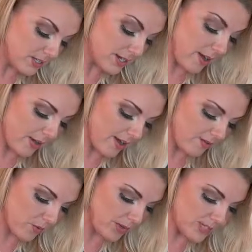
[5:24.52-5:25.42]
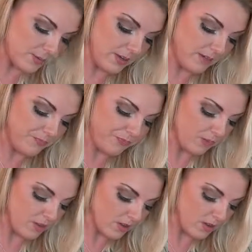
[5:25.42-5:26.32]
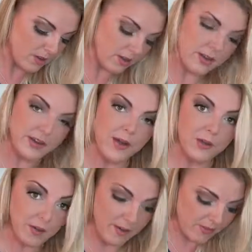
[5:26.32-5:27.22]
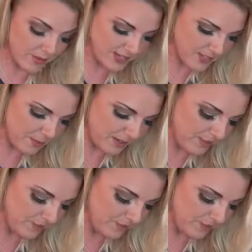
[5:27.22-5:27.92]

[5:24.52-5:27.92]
Now I have the recipe, and now you have the recipe.